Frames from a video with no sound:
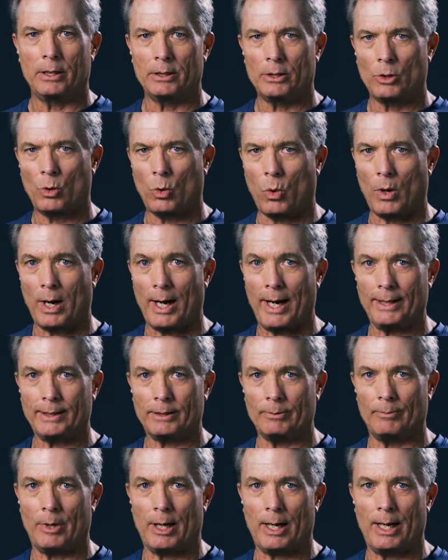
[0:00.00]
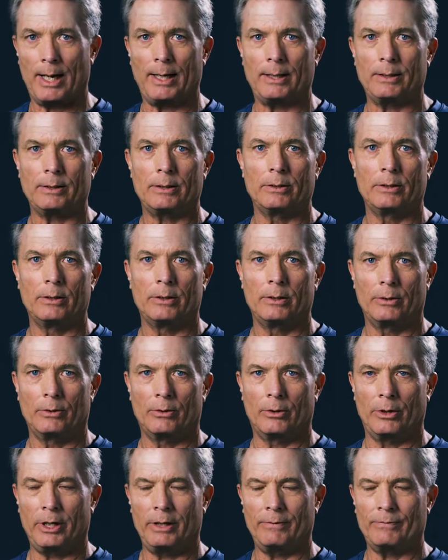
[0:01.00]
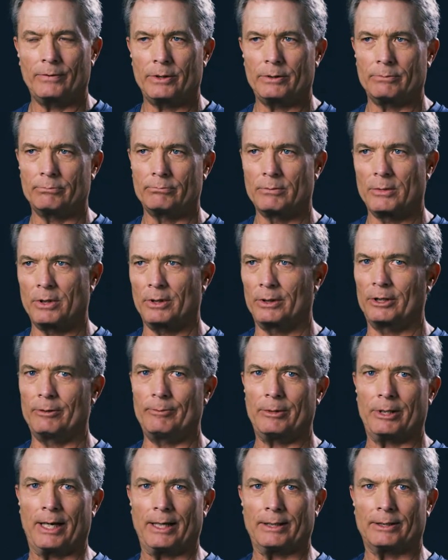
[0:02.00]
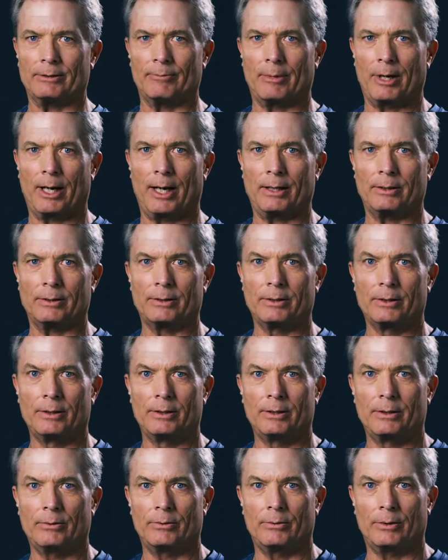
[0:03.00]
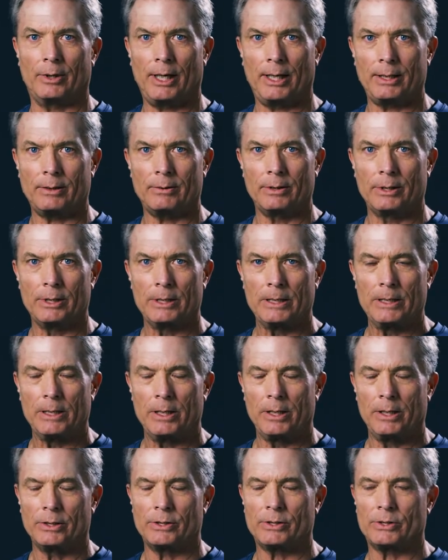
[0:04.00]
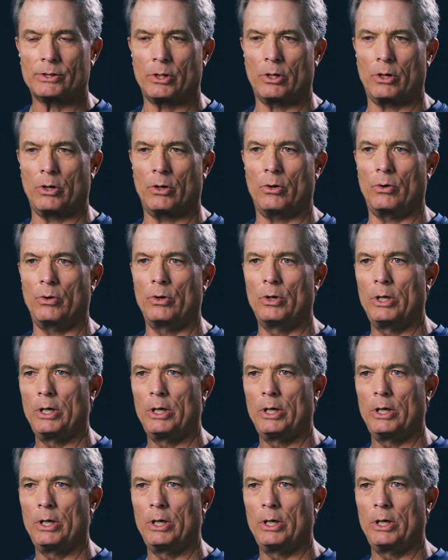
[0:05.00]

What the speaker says: quiet the mind, or even eliminate the mind, right? So